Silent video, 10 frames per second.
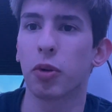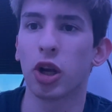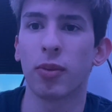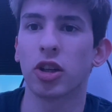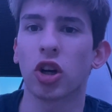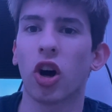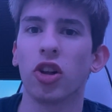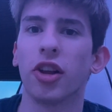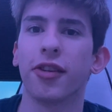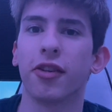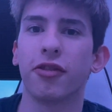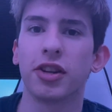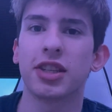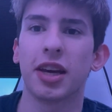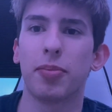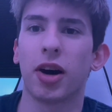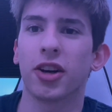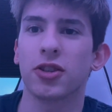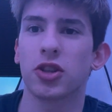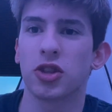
pretty much all other foot site bots,